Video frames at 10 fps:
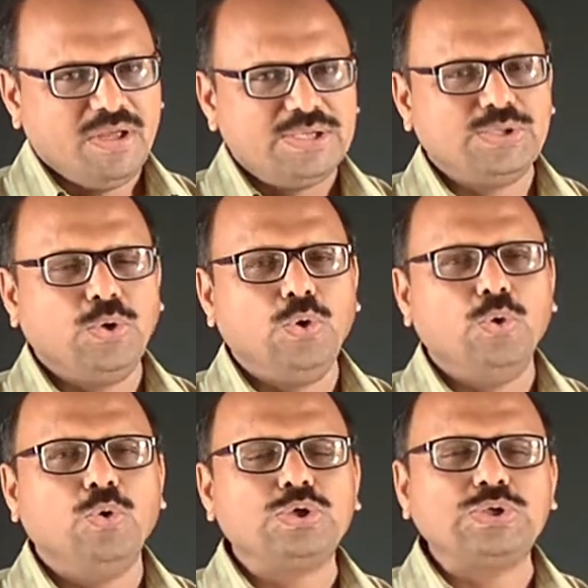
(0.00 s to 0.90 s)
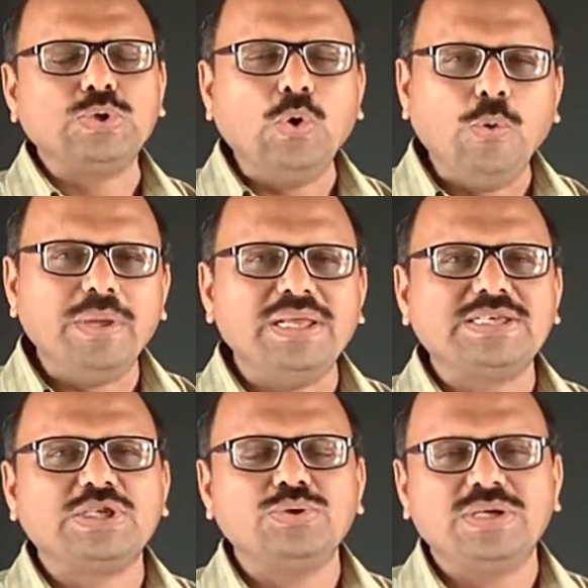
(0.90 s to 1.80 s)
So many
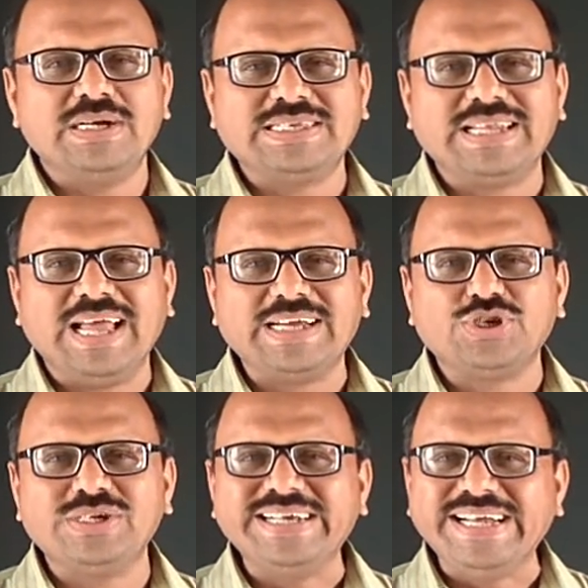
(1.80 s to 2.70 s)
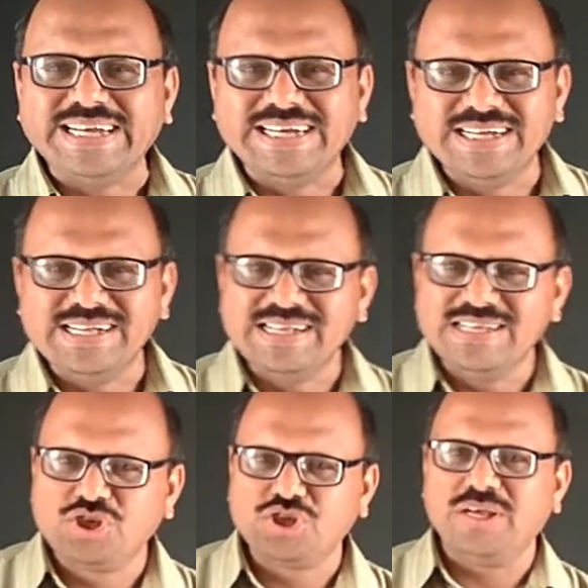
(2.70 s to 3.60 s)
students like to
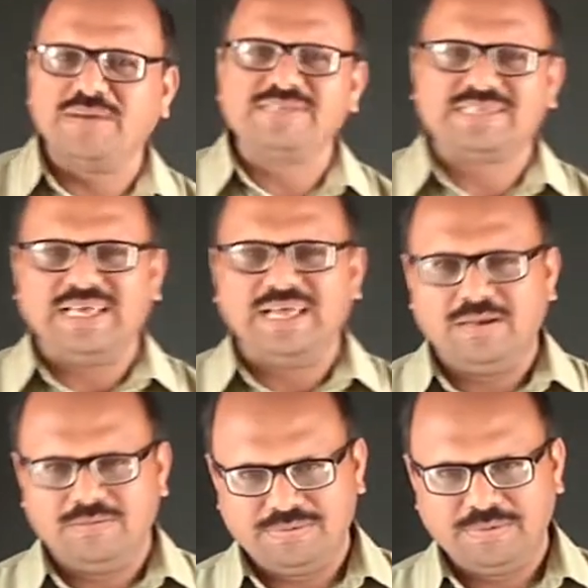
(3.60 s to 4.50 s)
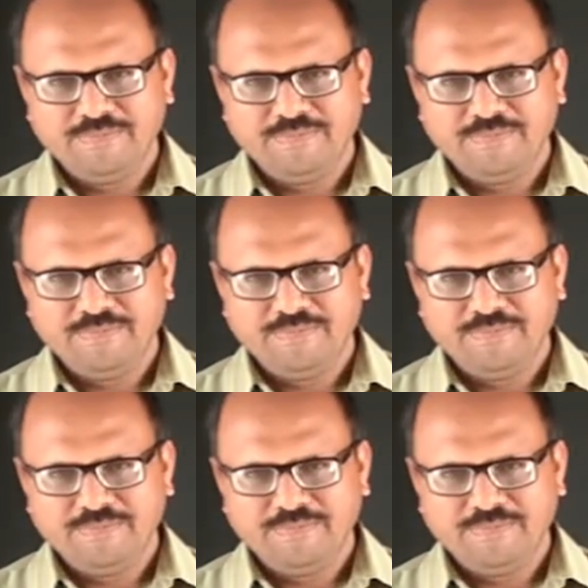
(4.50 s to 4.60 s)
indulge themselves